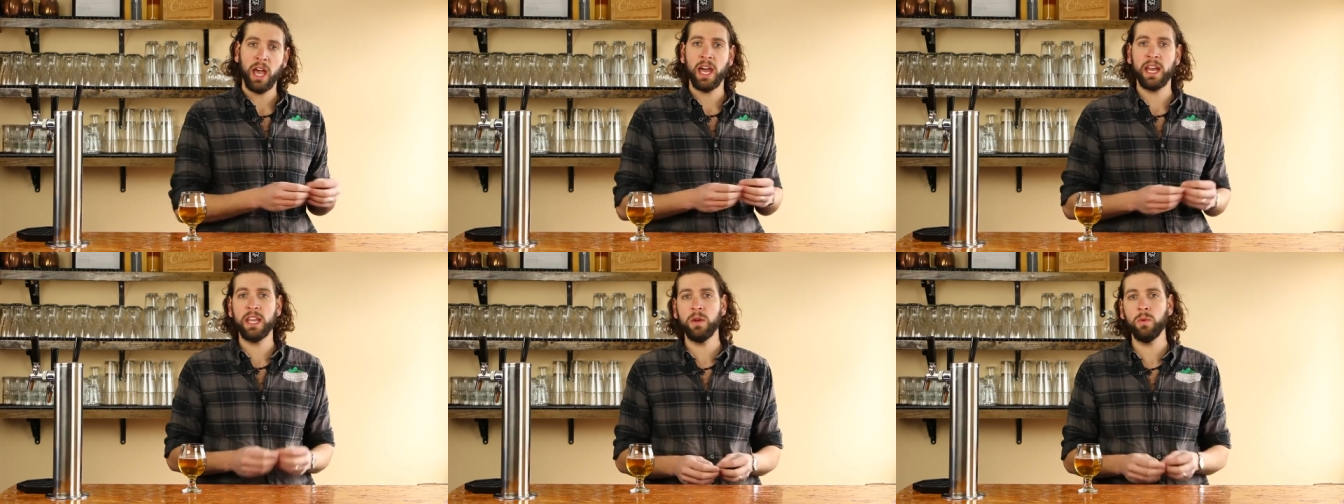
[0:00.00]

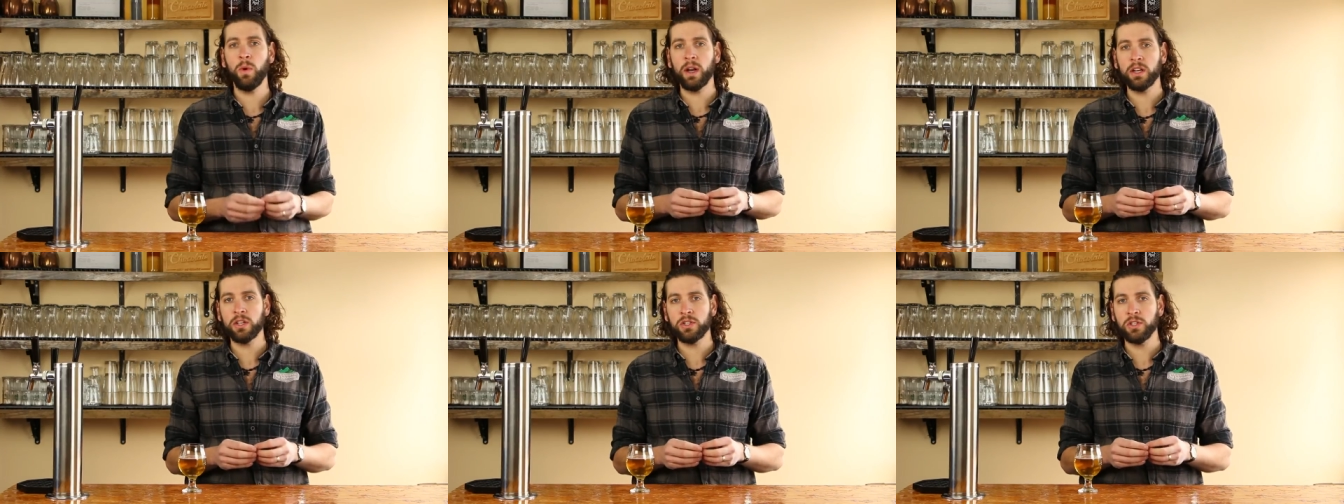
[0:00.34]
And he
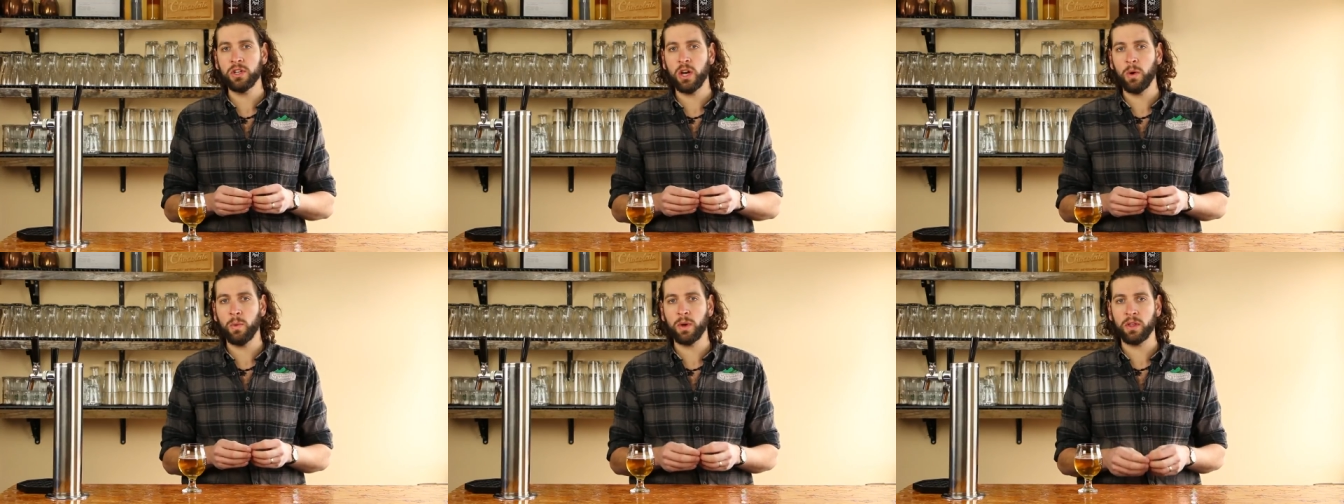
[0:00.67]
wanted to
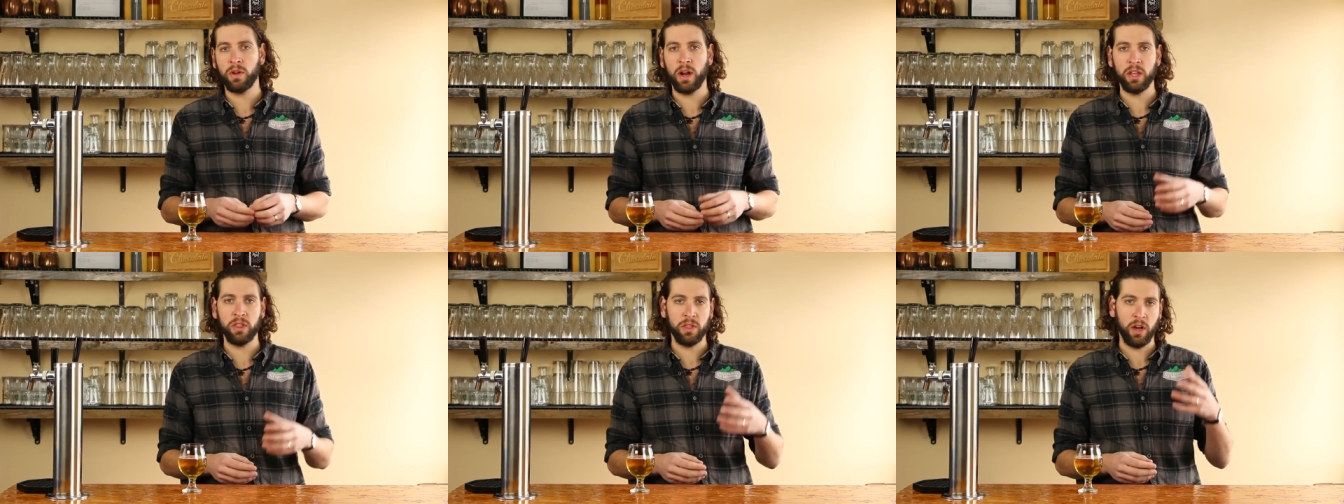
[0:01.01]
know
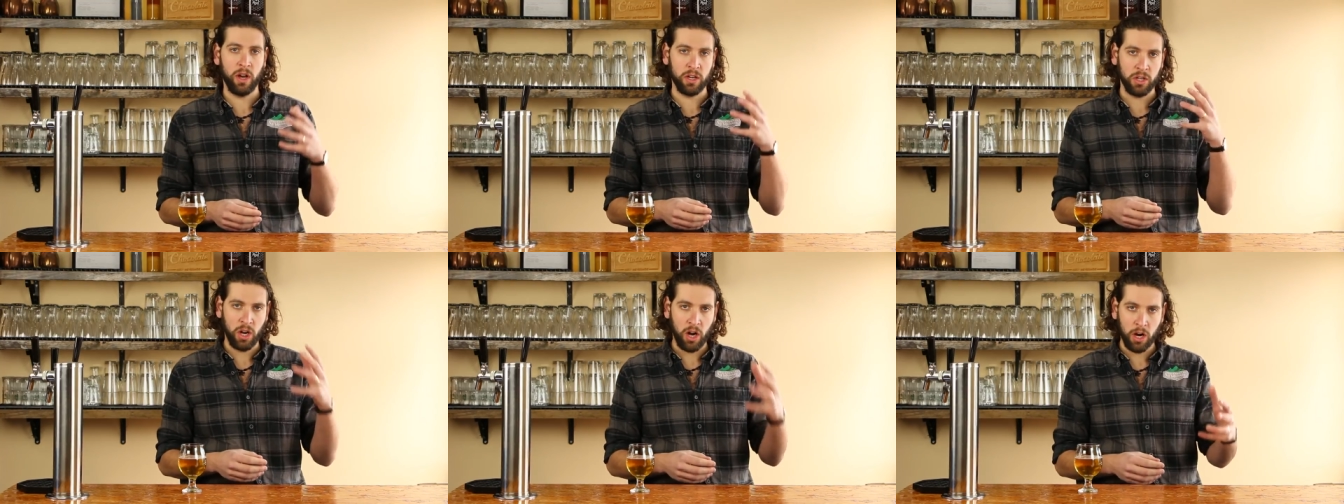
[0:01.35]
whether I
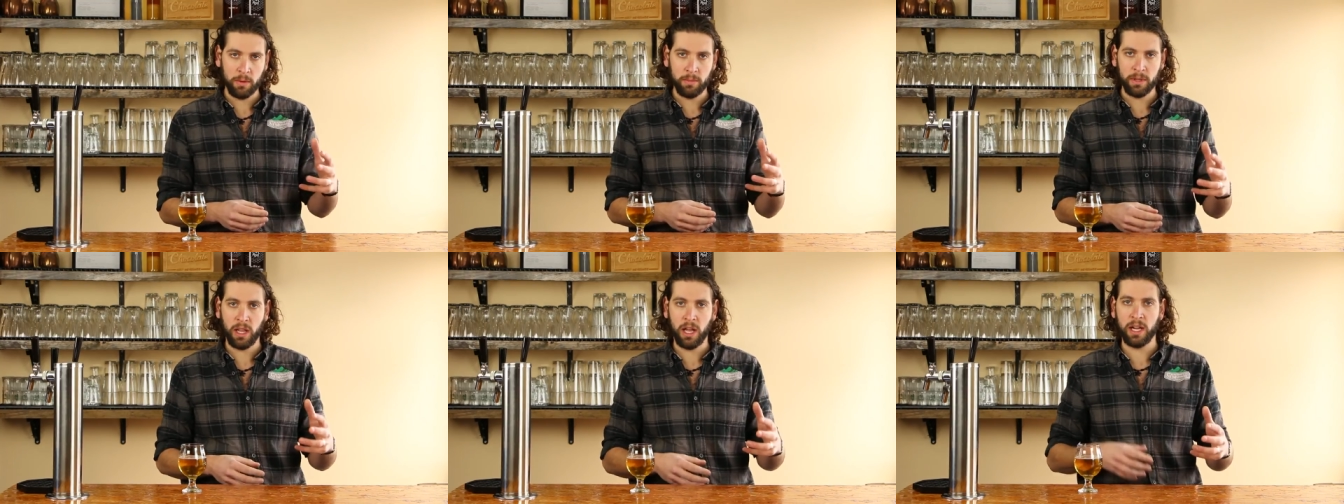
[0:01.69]
thought
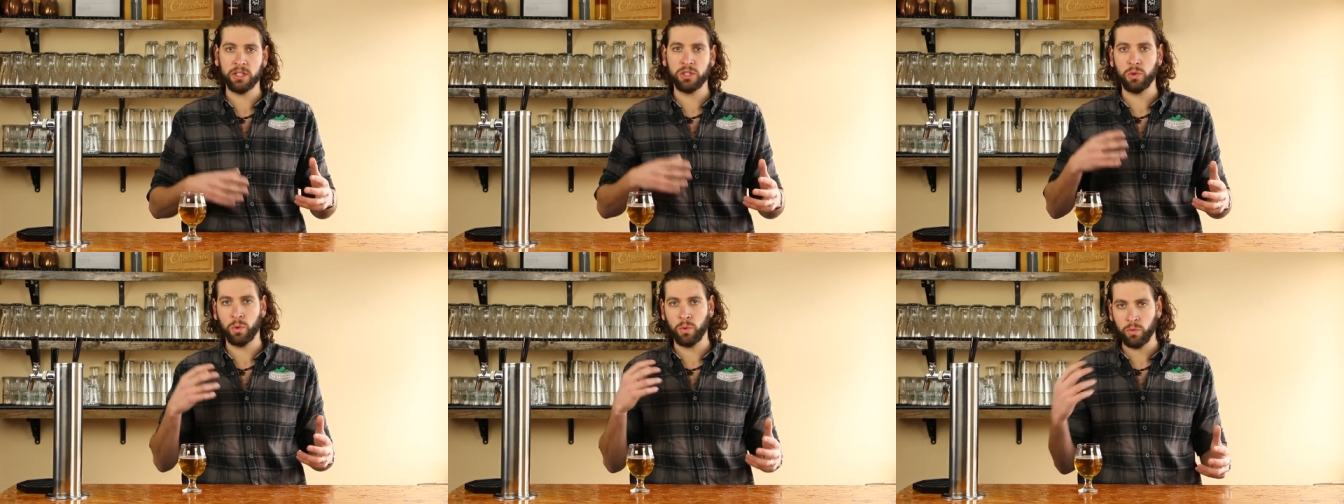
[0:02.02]

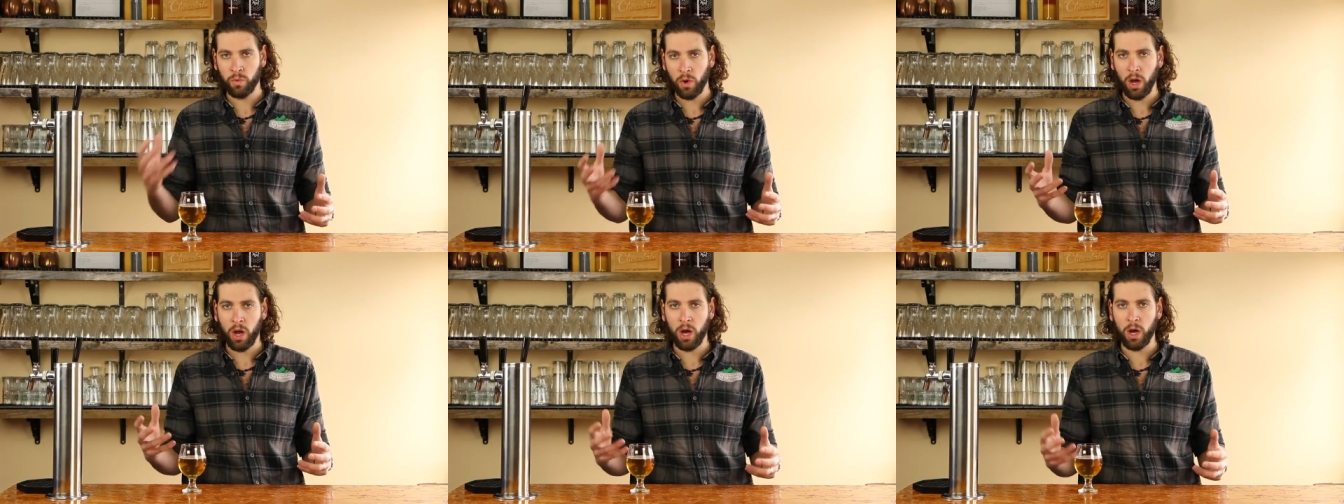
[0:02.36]
caramelized or
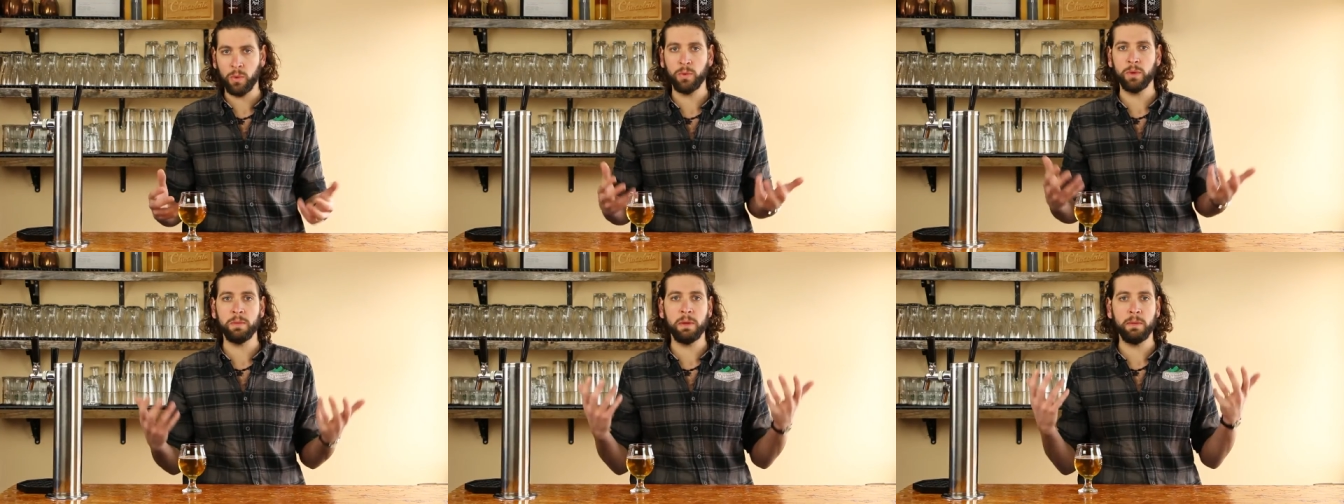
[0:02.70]

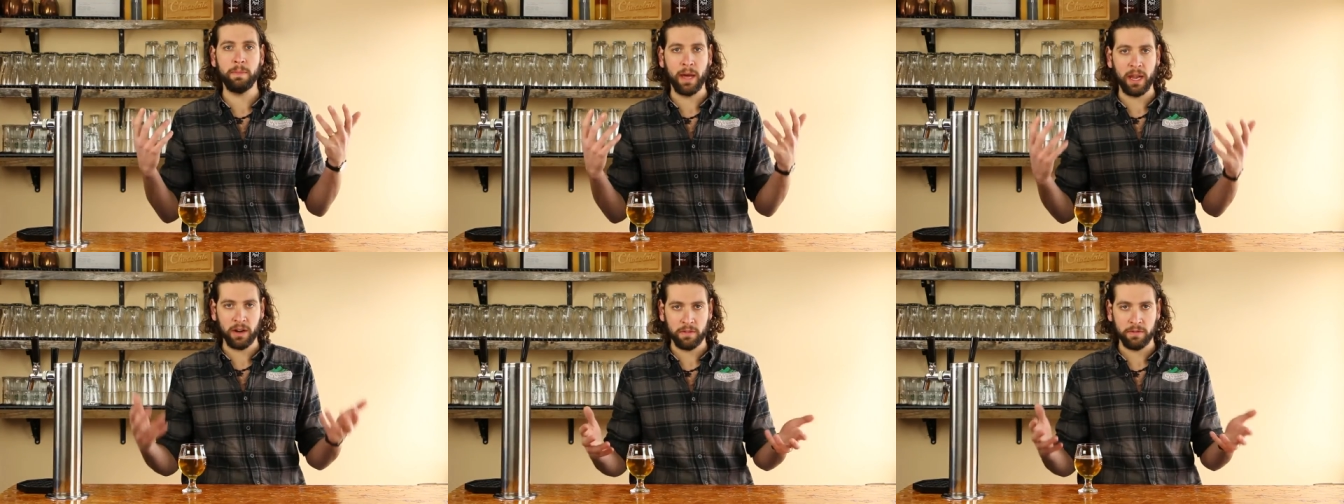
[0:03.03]
raw would be
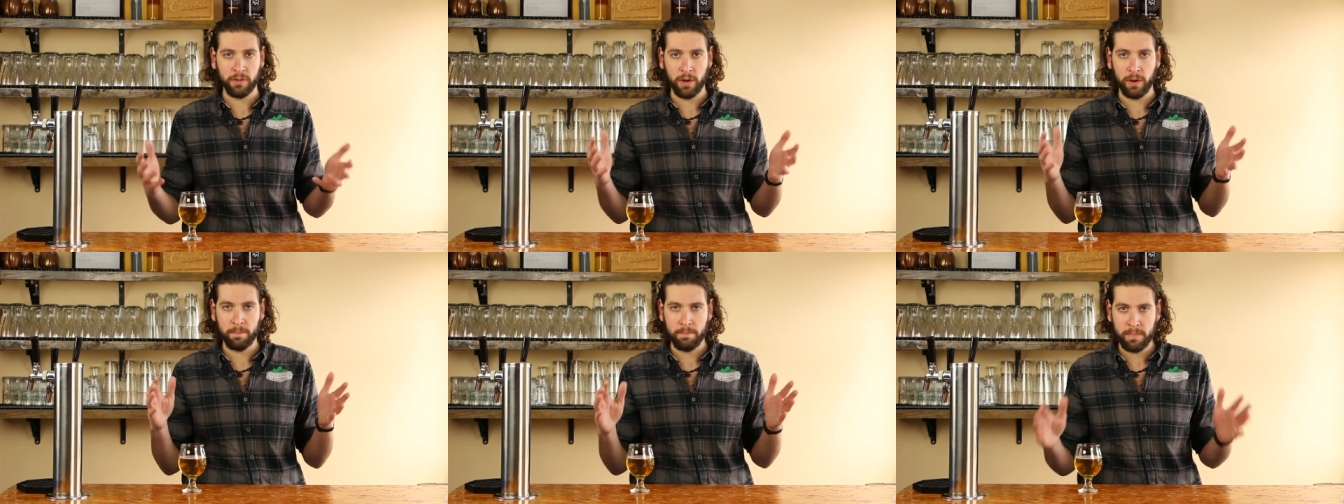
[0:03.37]
better
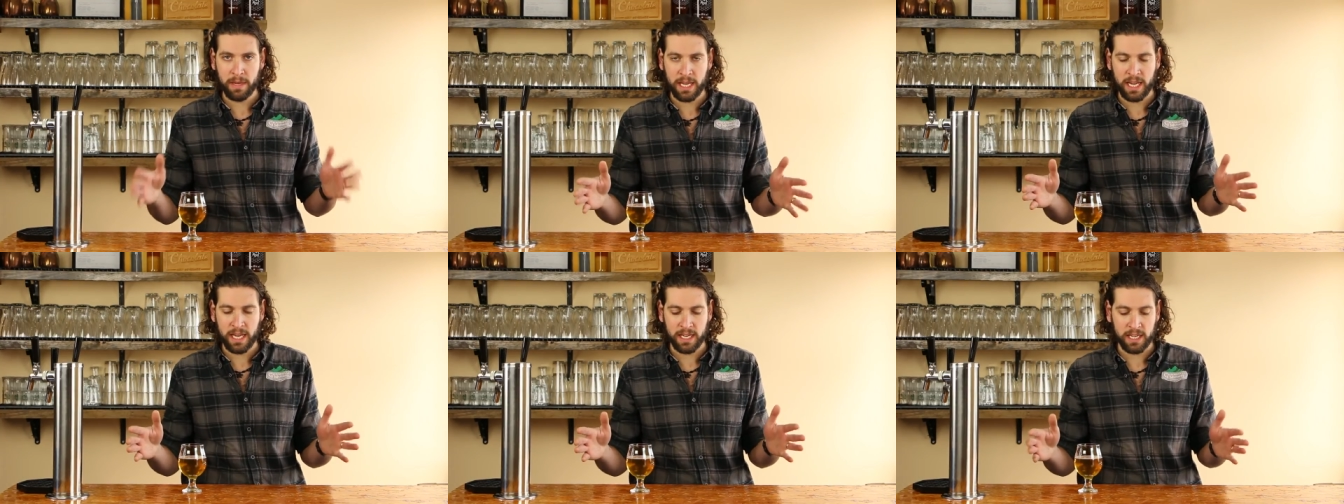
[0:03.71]
for a
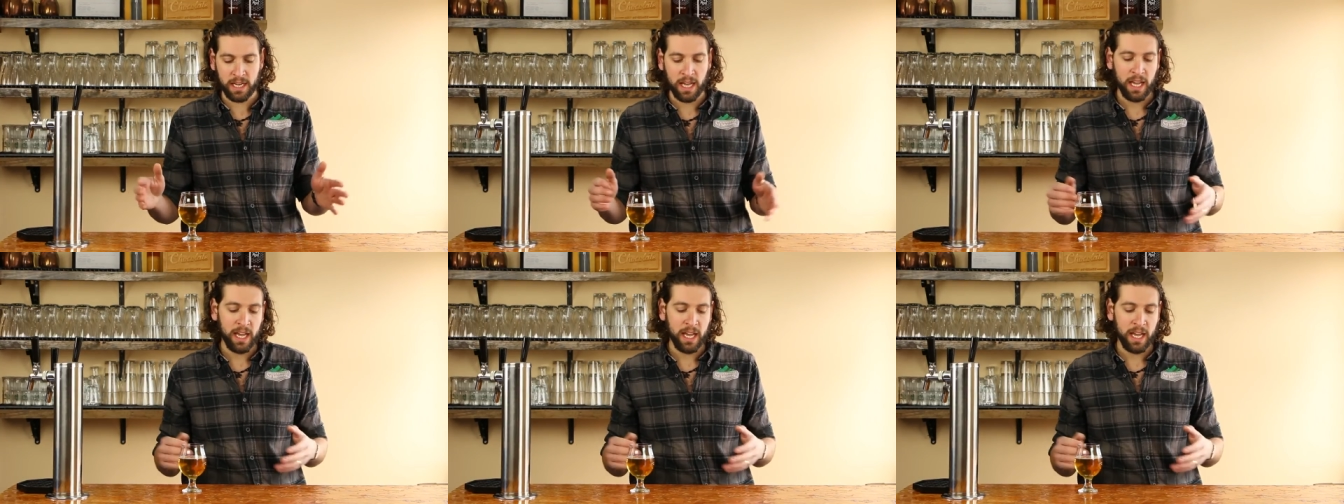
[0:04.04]
mead.